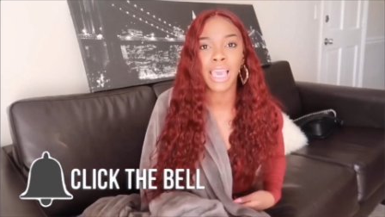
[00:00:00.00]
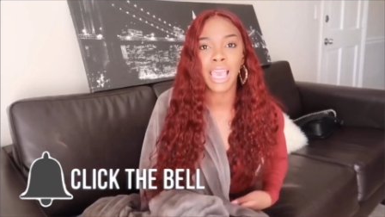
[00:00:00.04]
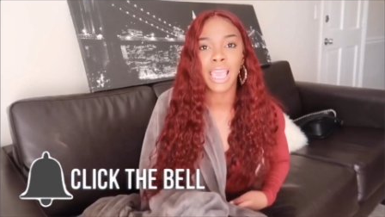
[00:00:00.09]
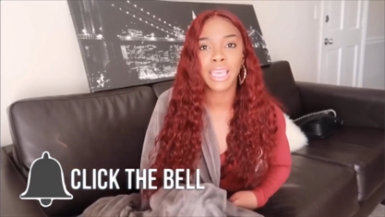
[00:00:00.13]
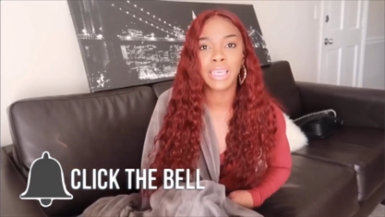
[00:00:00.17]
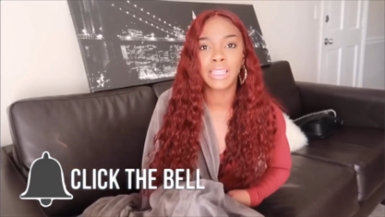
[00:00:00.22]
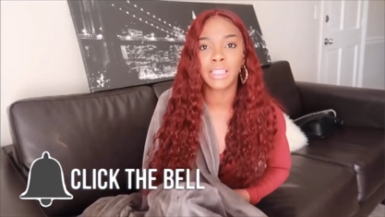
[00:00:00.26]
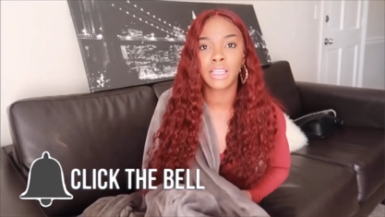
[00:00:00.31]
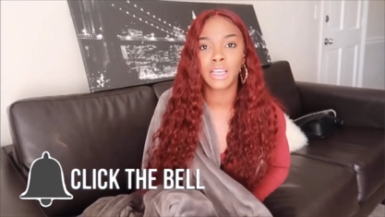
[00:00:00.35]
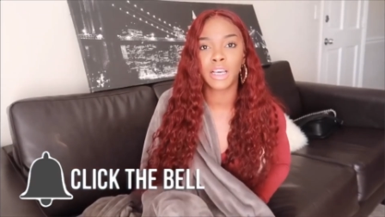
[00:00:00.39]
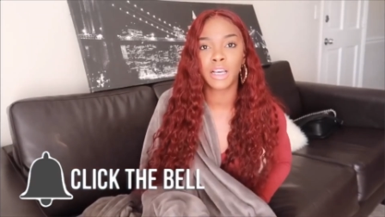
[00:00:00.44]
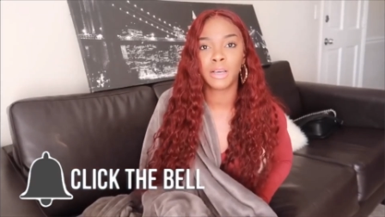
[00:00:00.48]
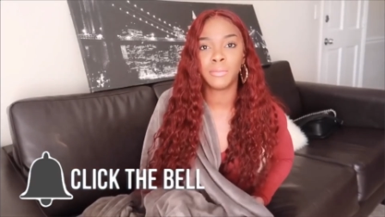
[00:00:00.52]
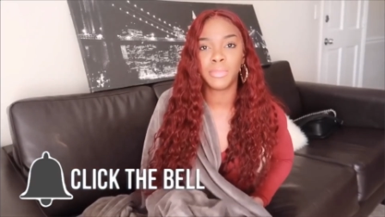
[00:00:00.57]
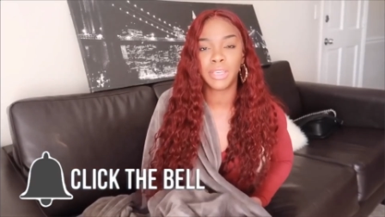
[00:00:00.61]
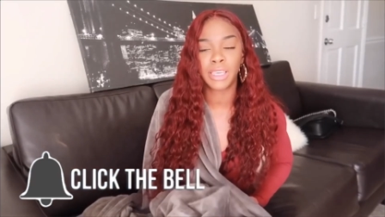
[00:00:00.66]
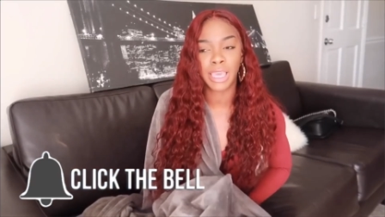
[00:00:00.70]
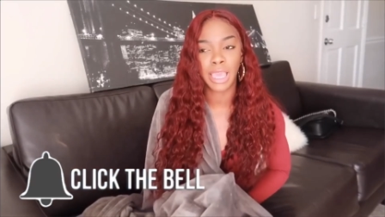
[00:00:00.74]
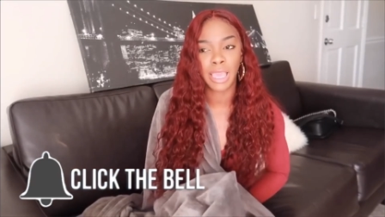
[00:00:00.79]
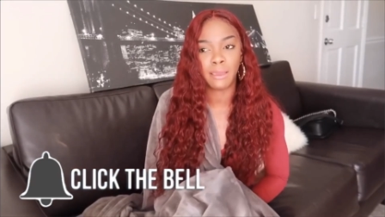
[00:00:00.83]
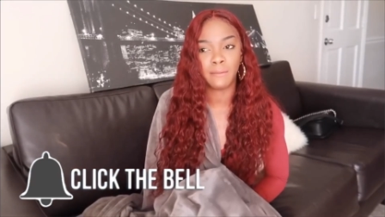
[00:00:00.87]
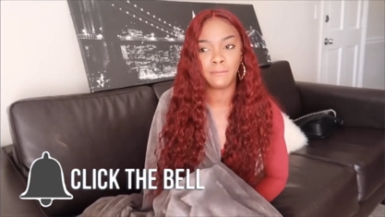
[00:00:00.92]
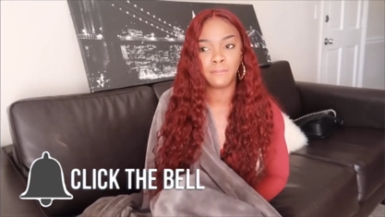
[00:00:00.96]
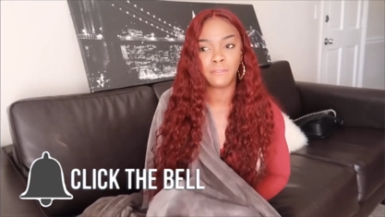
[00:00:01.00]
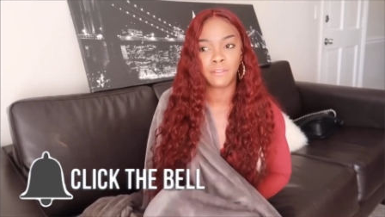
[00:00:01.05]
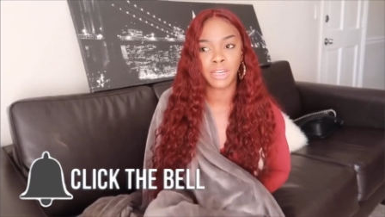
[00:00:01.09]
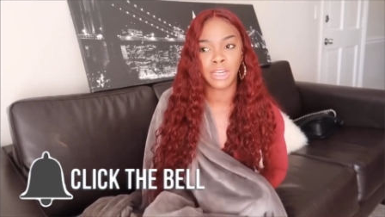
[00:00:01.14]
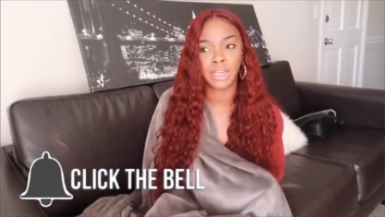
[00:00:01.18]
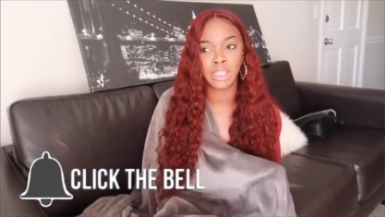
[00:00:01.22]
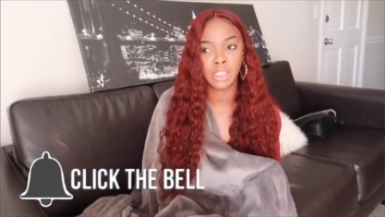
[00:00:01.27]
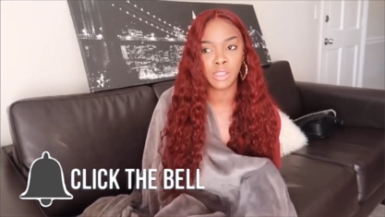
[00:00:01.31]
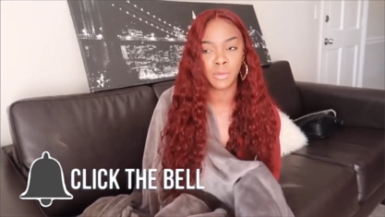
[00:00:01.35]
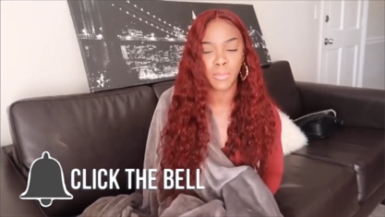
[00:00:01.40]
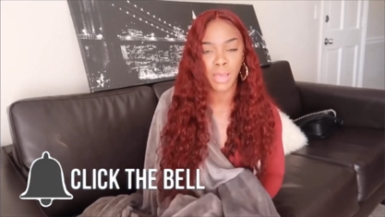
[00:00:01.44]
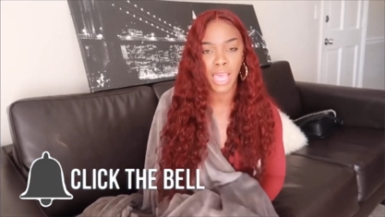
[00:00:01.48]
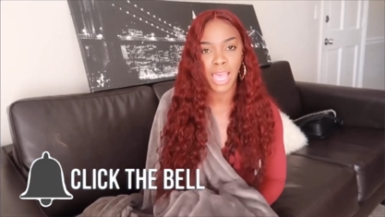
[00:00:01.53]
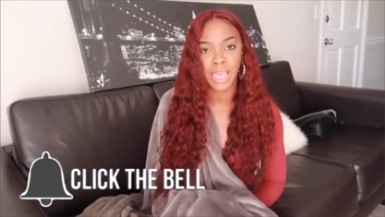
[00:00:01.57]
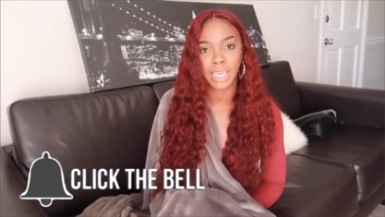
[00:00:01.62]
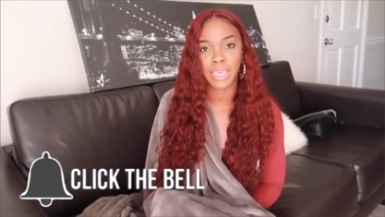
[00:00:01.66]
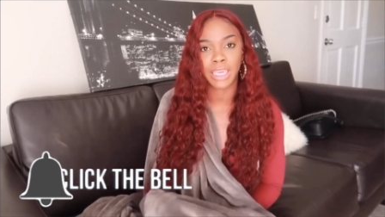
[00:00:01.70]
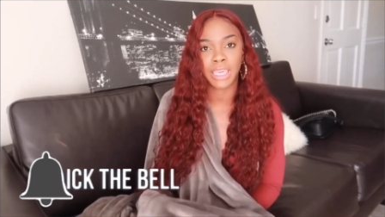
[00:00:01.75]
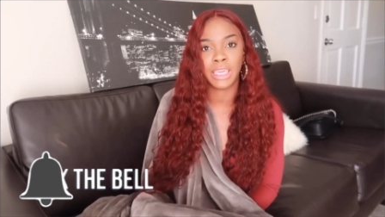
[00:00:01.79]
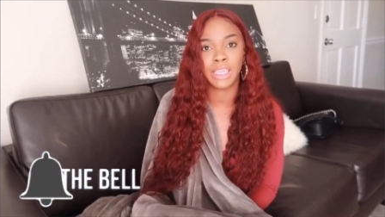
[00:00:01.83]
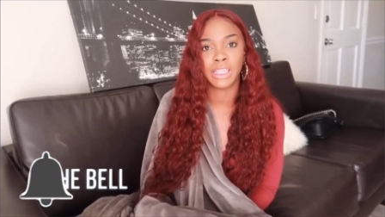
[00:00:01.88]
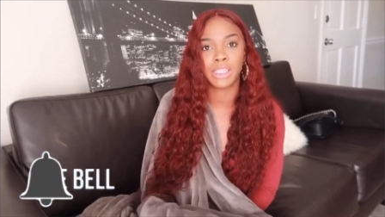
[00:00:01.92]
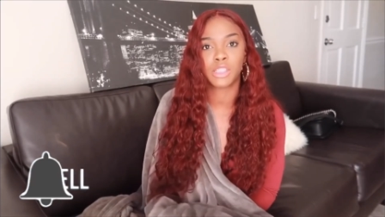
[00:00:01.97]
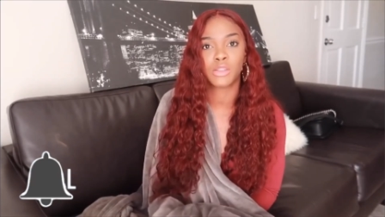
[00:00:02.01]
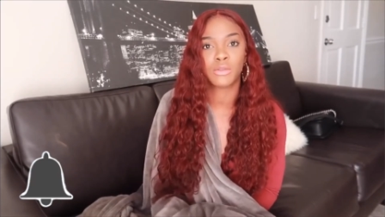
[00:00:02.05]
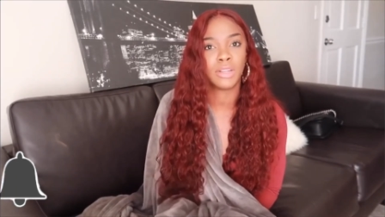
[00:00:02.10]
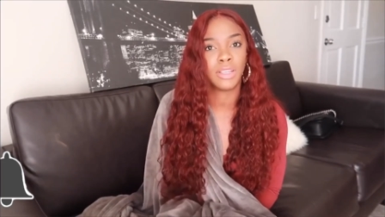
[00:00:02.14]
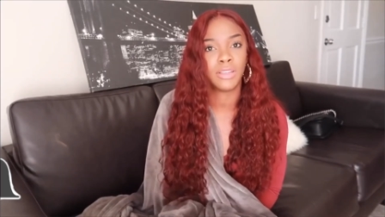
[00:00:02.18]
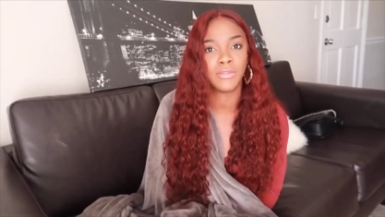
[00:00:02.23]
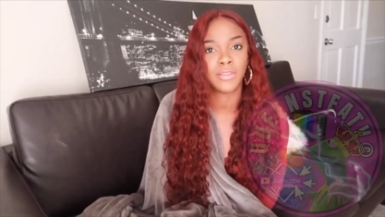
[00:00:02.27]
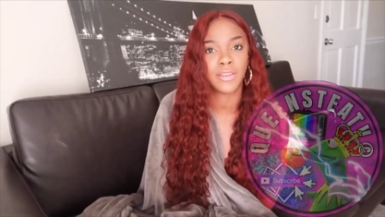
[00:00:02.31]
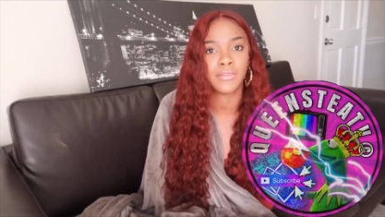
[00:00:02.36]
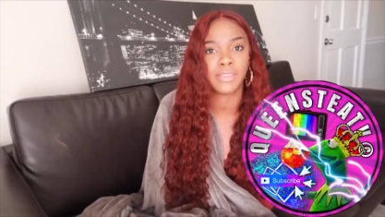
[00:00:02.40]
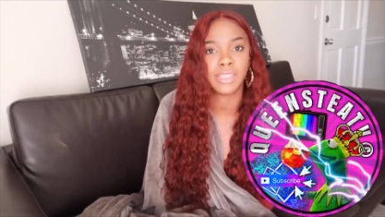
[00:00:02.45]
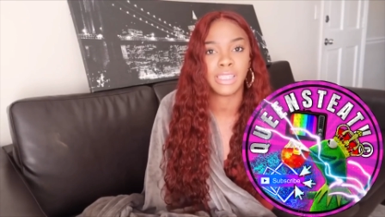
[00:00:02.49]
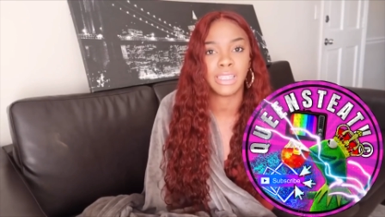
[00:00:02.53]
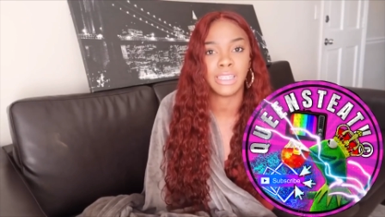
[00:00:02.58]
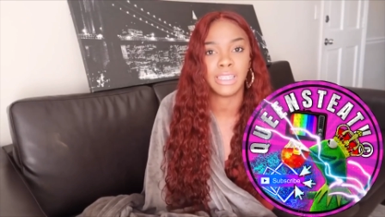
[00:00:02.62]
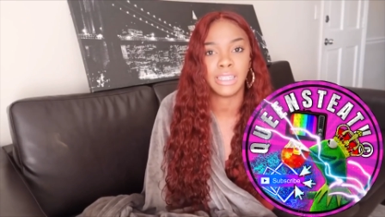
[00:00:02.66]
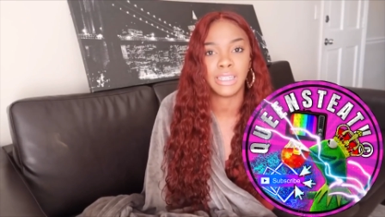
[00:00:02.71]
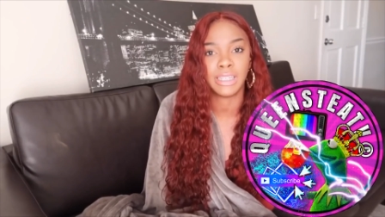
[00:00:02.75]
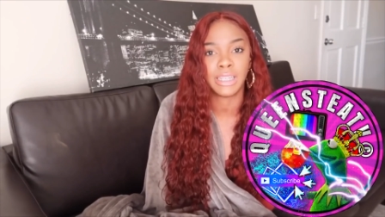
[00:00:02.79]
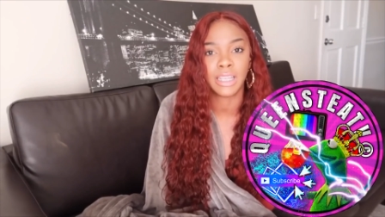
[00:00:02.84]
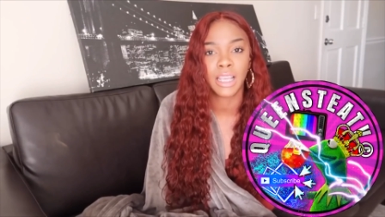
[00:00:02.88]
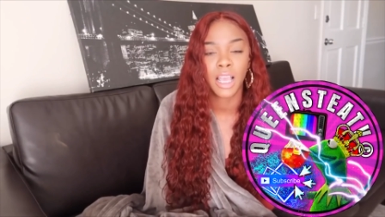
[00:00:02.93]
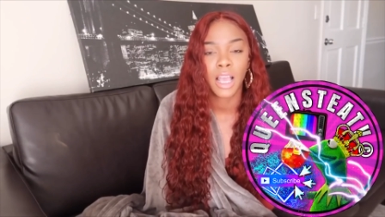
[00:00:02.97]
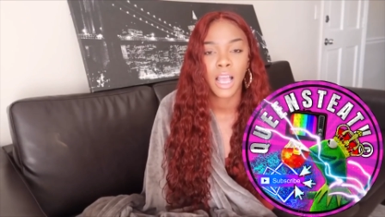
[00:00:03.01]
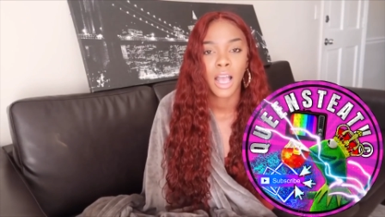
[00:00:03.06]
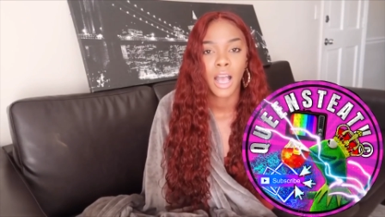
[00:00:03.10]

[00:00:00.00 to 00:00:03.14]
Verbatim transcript: and Kayla became friends back in 2015